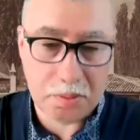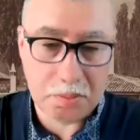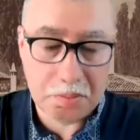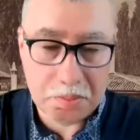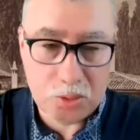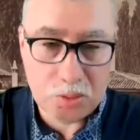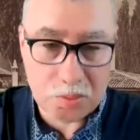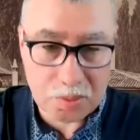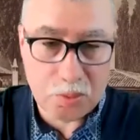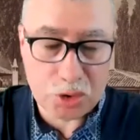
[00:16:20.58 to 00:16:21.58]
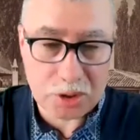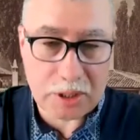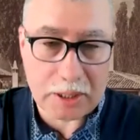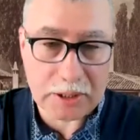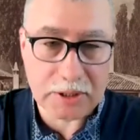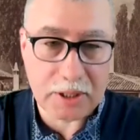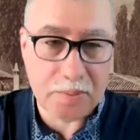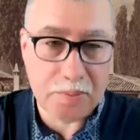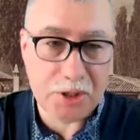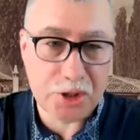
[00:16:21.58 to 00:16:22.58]
you might say,
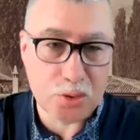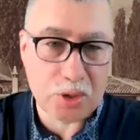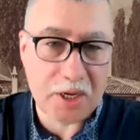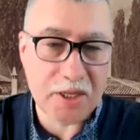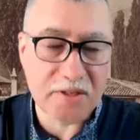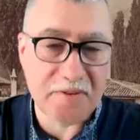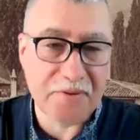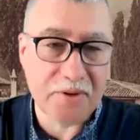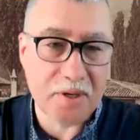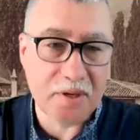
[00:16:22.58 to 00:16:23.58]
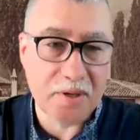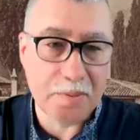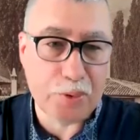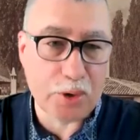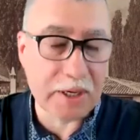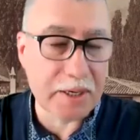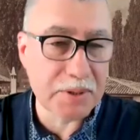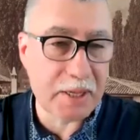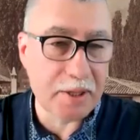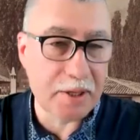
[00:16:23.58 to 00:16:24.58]
most Ukrainians knew
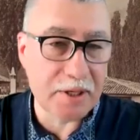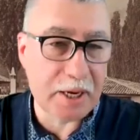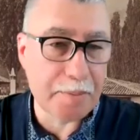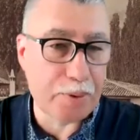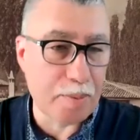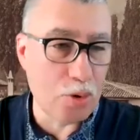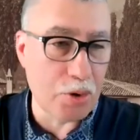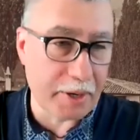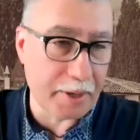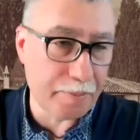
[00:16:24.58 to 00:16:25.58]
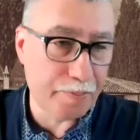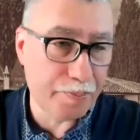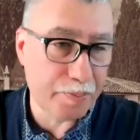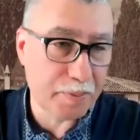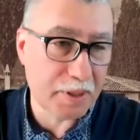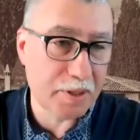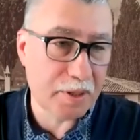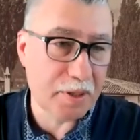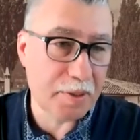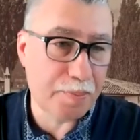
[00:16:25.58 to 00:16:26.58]
about Crimea as the sea,
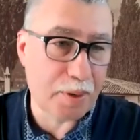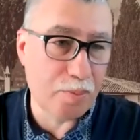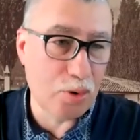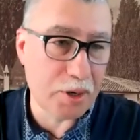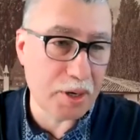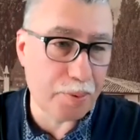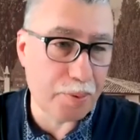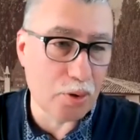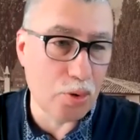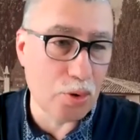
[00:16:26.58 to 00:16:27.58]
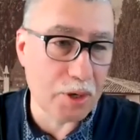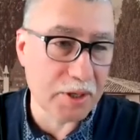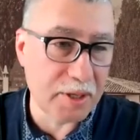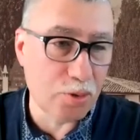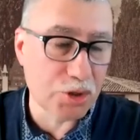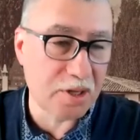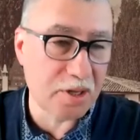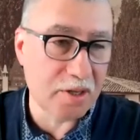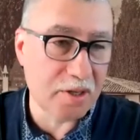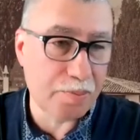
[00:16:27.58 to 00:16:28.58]
the mountains where
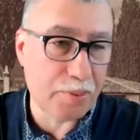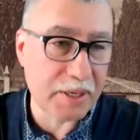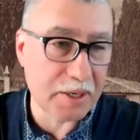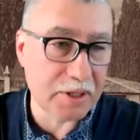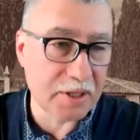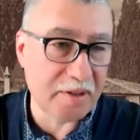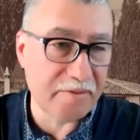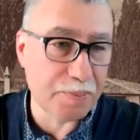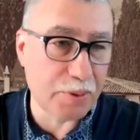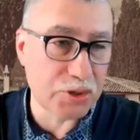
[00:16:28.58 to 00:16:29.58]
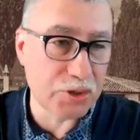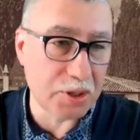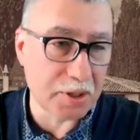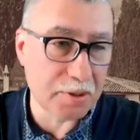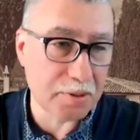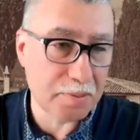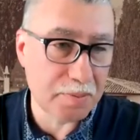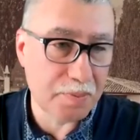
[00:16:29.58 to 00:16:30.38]
you could go on vacation.